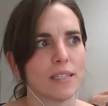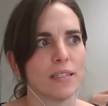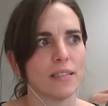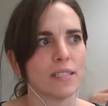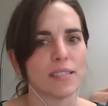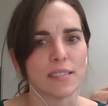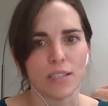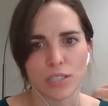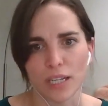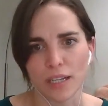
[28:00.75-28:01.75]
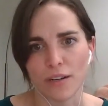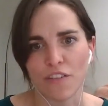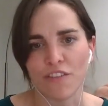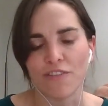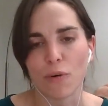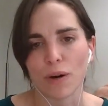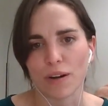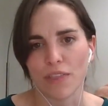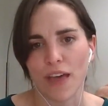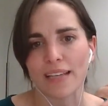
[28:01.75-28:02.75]
decision
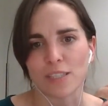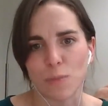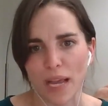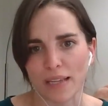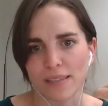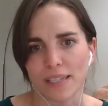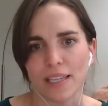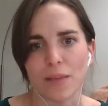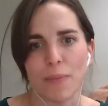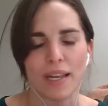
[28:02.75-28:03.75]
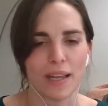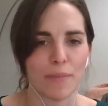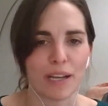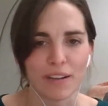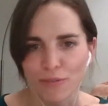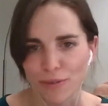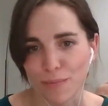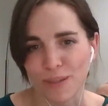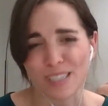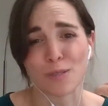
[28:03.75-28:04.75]
for that space in the pandemic for the
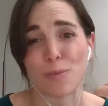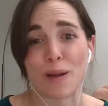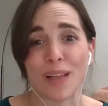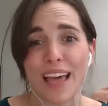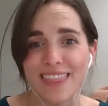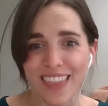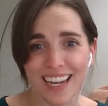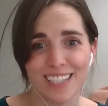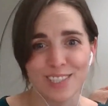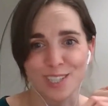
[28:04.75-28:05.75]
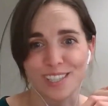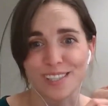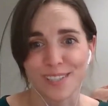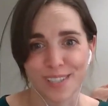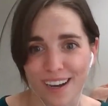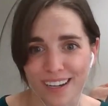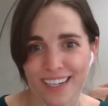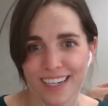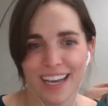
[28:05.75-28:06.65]
business model. And then it just stuck.